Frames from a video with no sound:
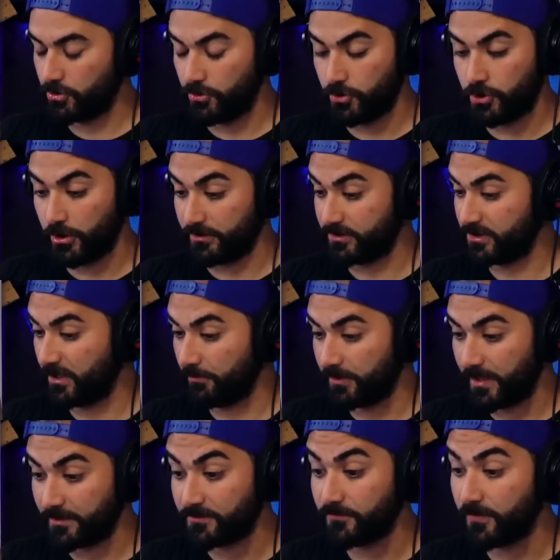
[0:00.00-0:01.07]
Just someone
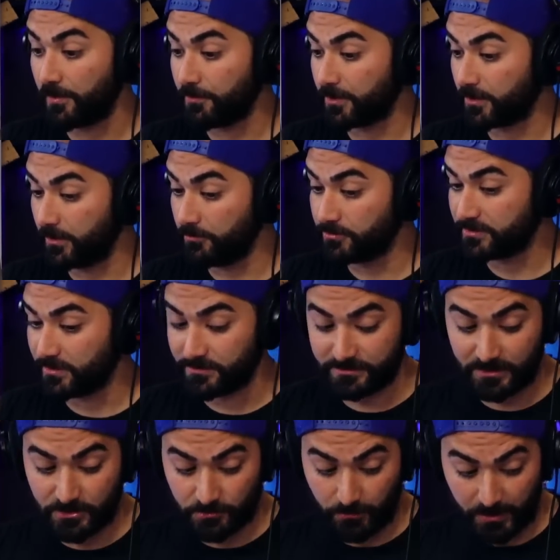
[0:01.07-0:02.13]
that's very close to the
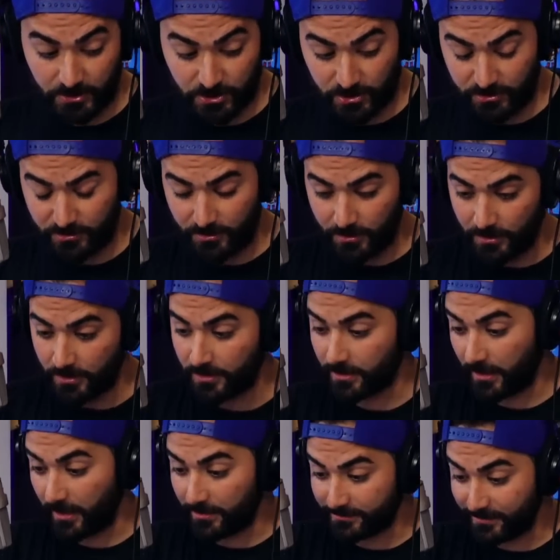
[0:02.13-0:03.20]
situation
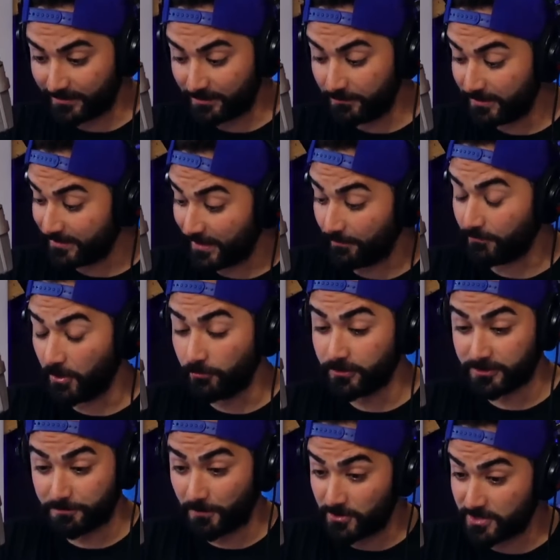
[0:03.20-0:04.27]
contacted me, that I've known
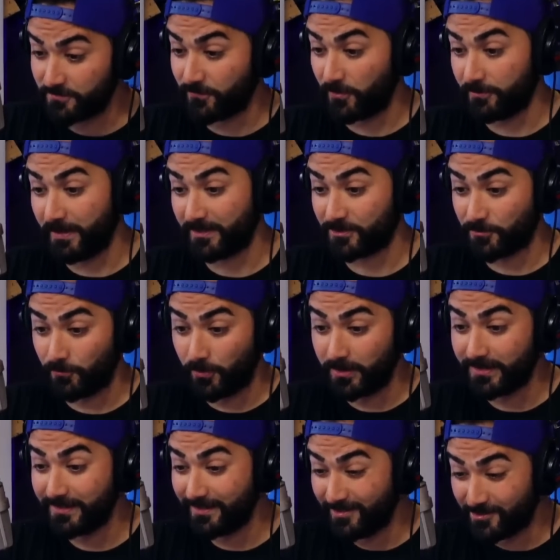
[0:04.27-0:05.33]
this person for about
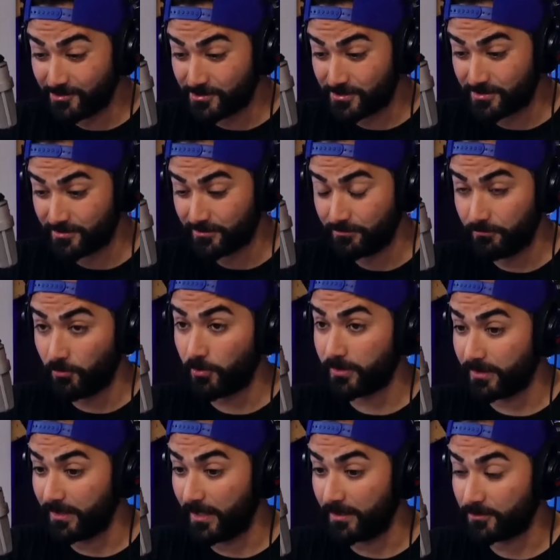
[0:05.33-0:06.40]
20 years, more
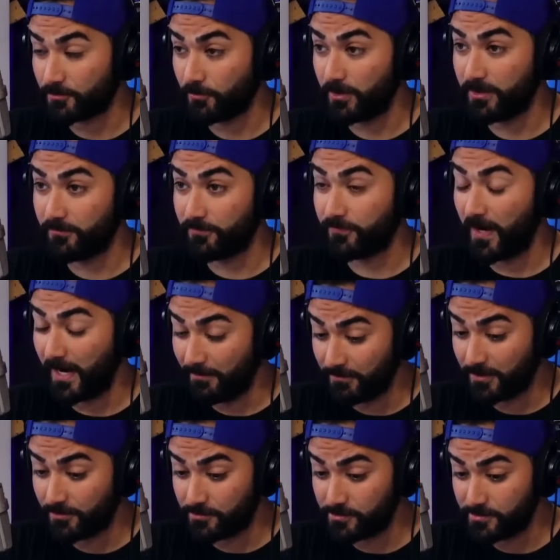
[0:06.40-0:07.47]
than that, 25
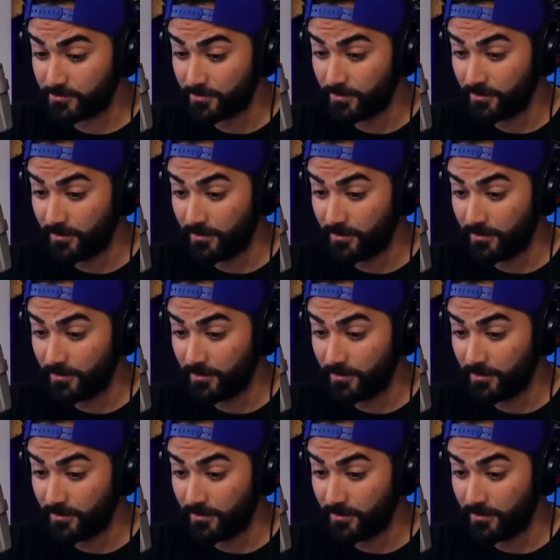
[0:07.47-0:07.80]
years.